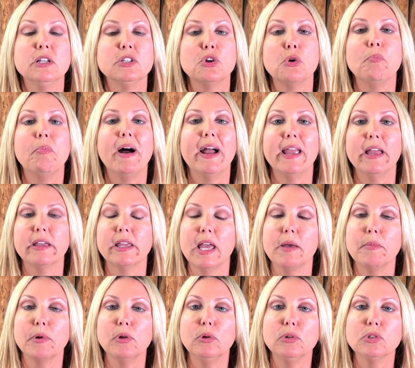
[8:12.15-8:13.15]
So
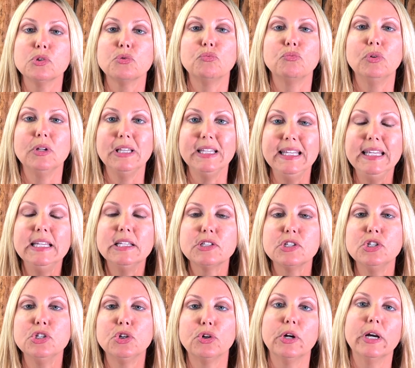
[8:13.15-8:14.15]
biochemicals
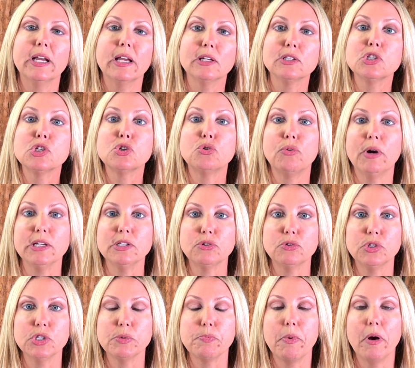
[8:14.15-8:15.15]
released during a stress
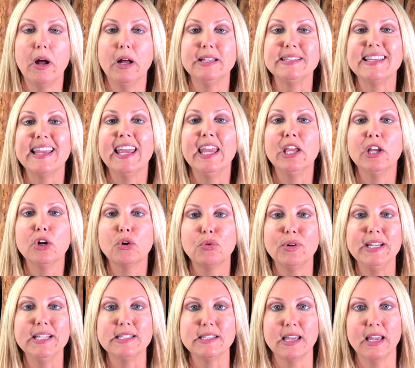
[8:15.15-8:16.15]
response
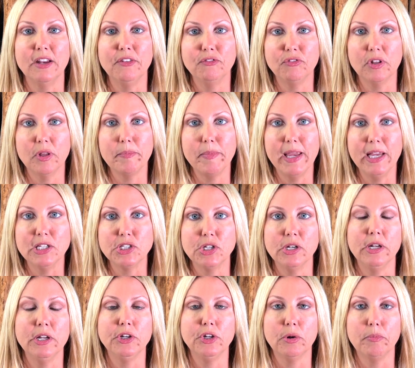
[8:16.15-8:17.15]
increase
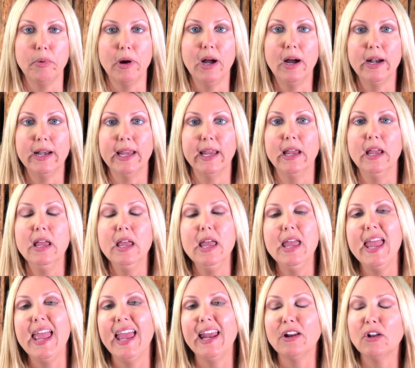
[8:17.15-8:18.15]
inflammation in your body
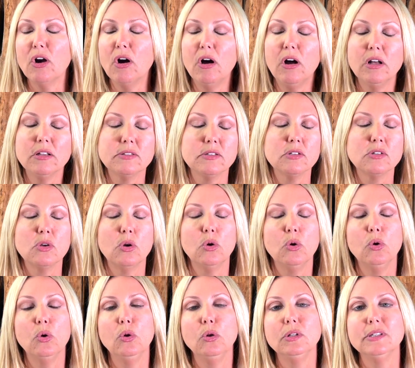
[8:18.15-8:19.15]
and cause this
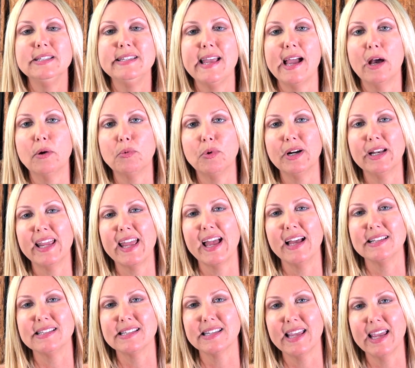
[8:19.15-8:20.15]
whole downward
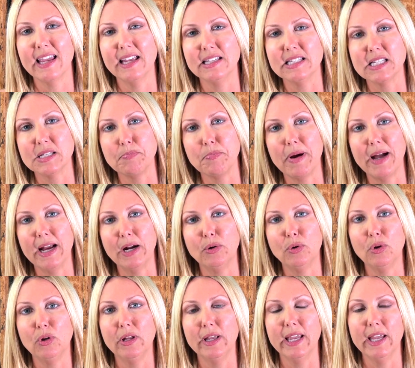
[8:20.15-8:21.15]
cascade
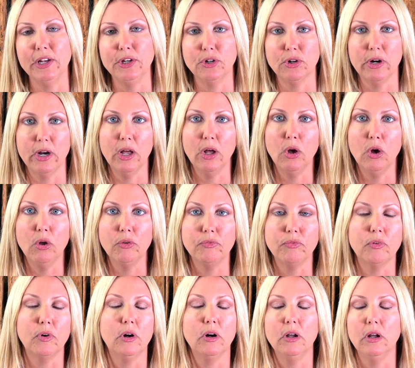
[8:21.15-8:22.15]
spiral in your health
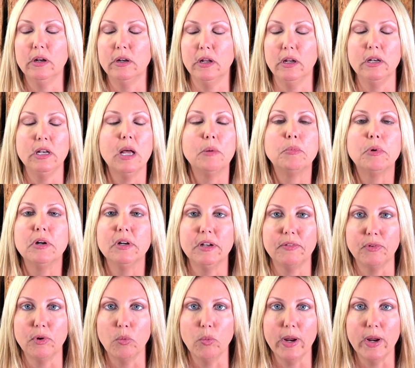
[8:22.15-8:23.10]
for a number of different